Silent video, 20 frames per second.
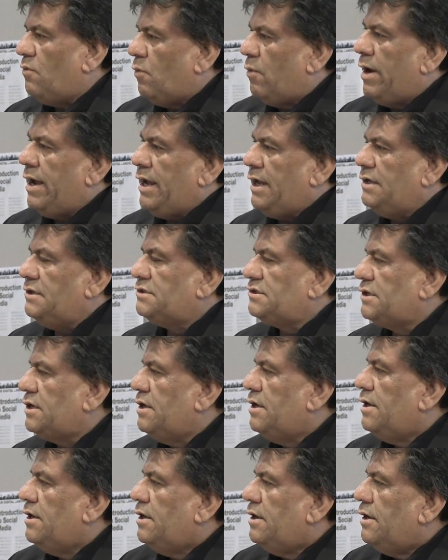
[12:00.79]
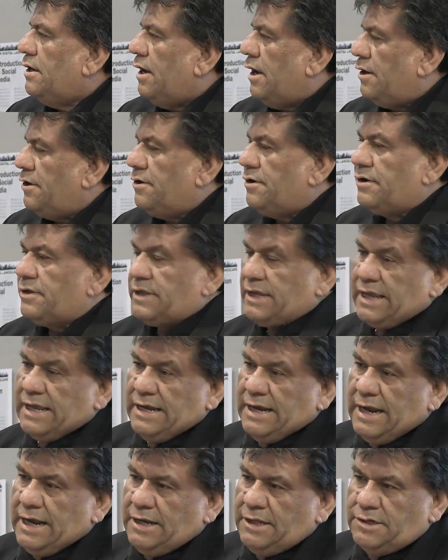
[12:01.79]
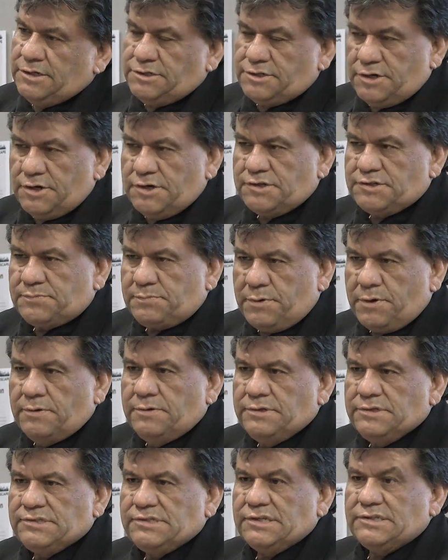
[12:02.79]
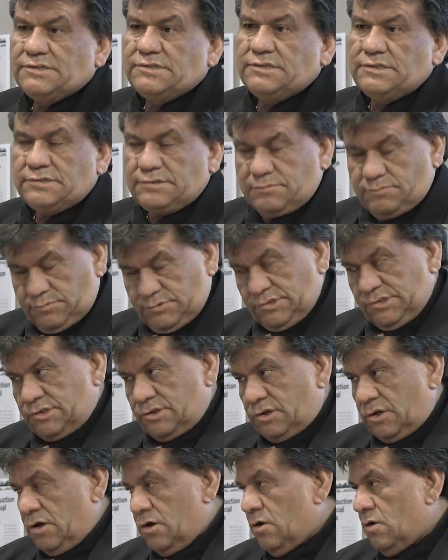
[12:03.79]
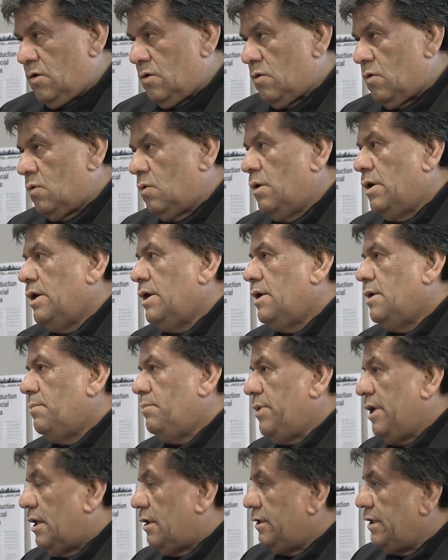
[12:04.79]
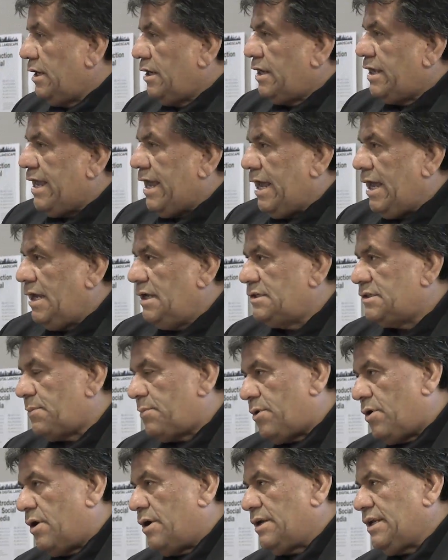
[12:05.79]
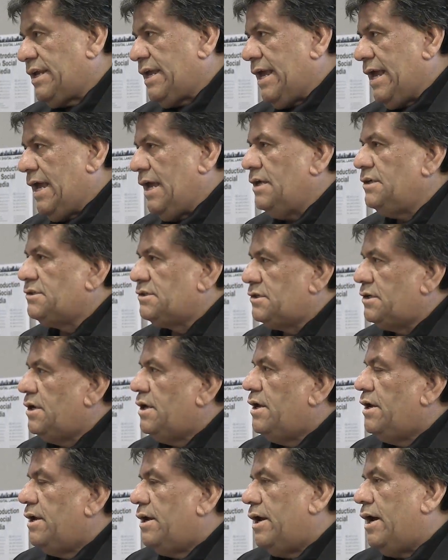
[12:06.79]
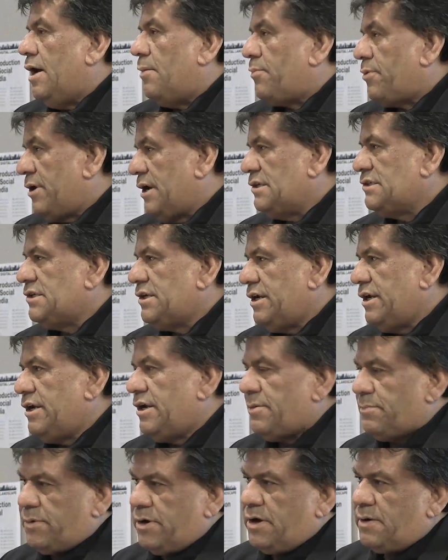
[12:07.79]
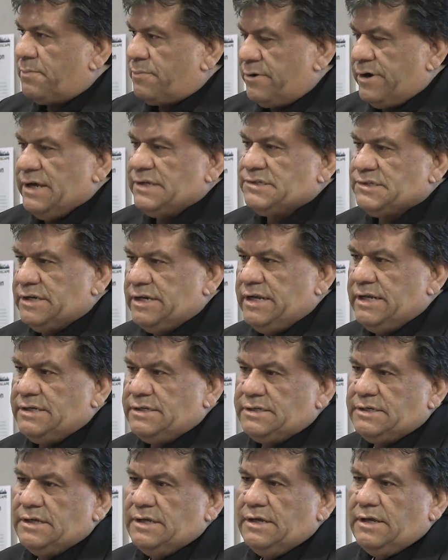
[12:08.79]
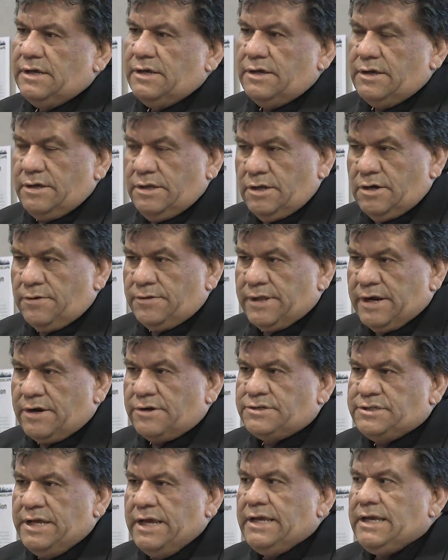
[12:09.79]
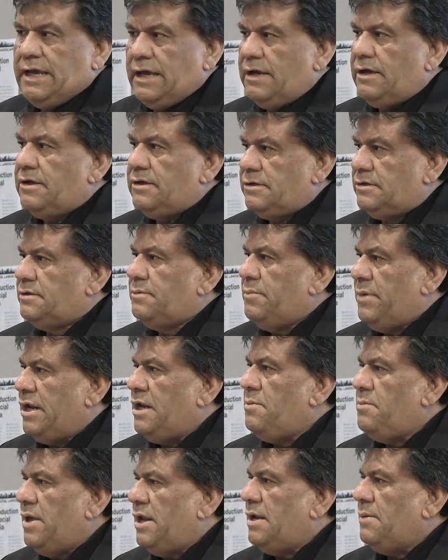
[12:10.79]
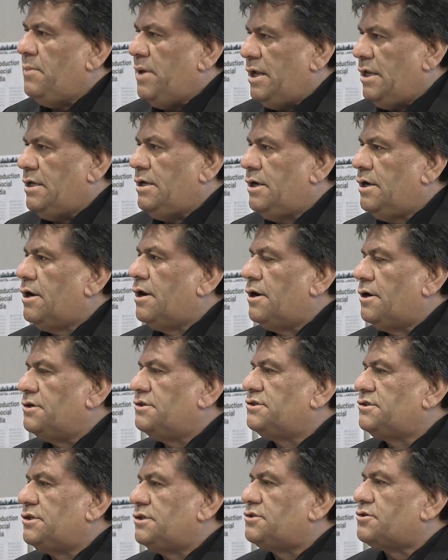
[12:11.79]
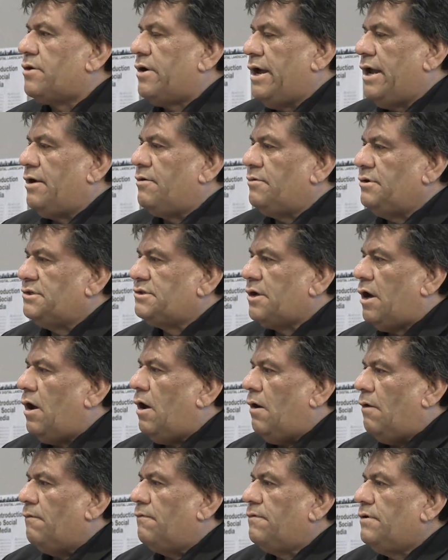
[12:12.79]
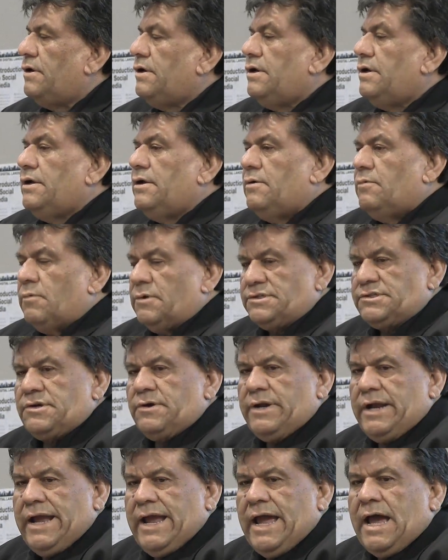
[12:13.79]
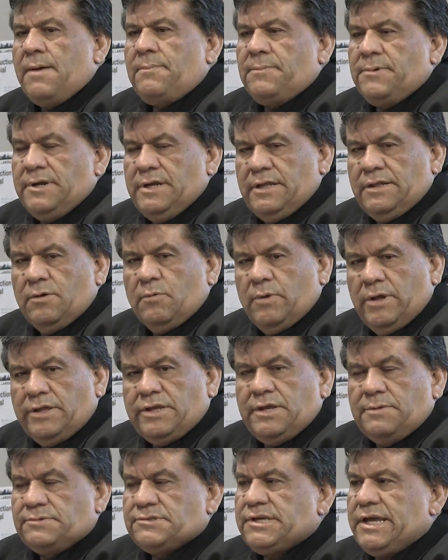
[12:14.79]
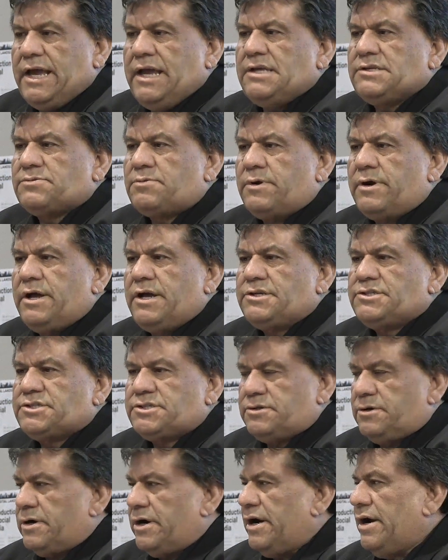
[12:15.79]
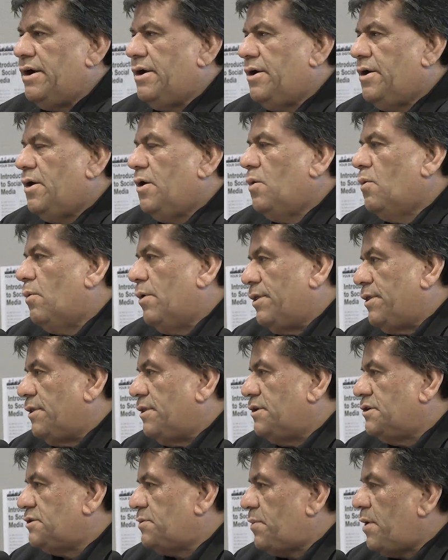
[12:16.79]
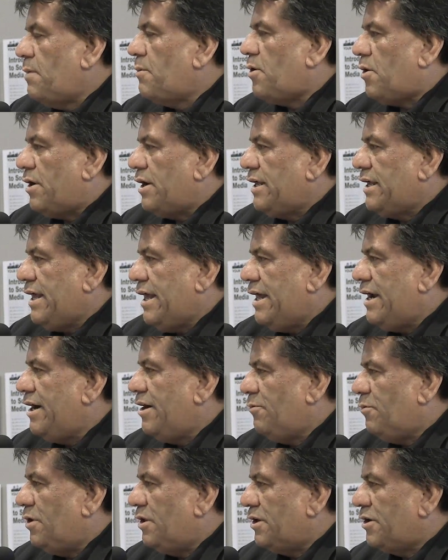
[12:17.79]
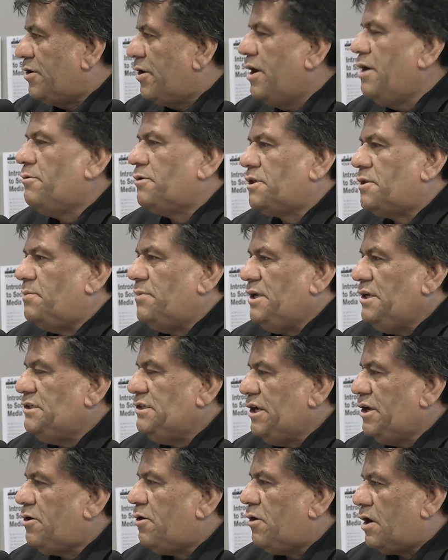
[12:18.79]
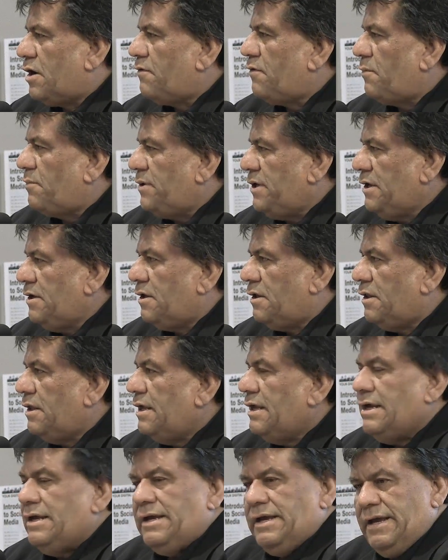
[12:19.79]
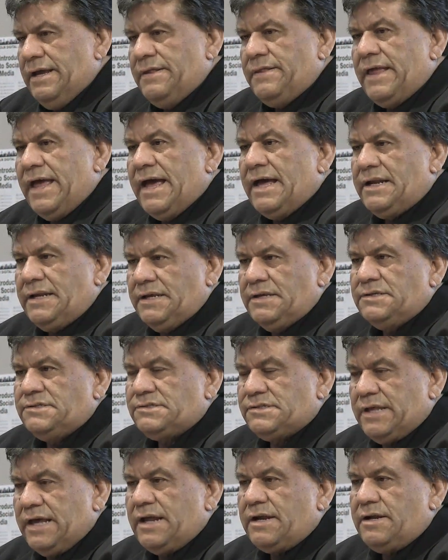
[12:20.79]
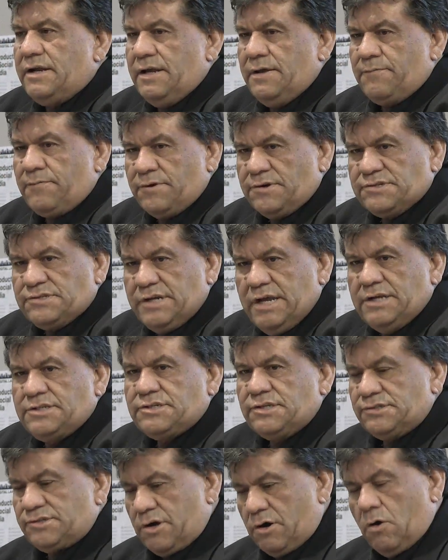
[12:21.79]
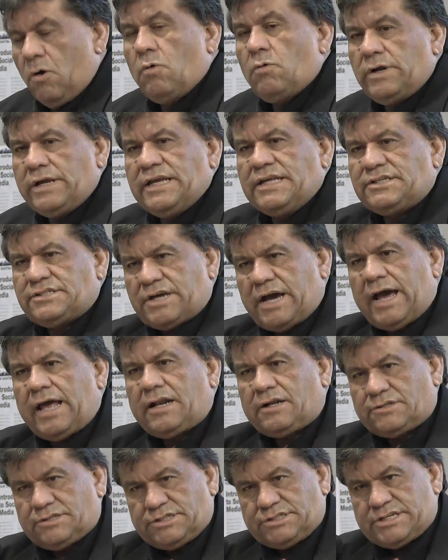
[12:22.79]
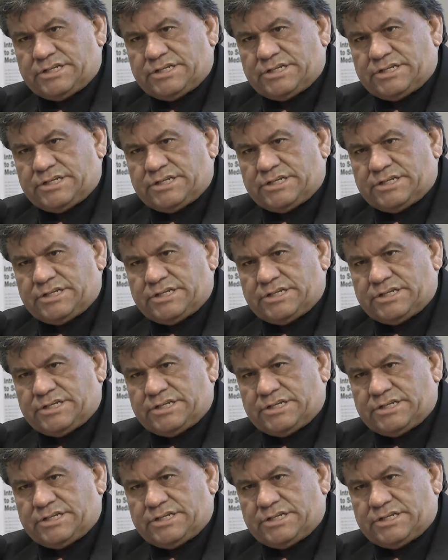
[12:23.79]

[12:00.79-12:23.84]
ways. Under Canadian jurisprudence, it's this slow building case upon case, precedent upon precedent, that are taking many, many, many years to try and resolve. What's going to happen in the Williams case, we're not sure. Whether the Supreme Court of Canada will agree with the BC Court of Appeal, and that is that First Nations are only entitled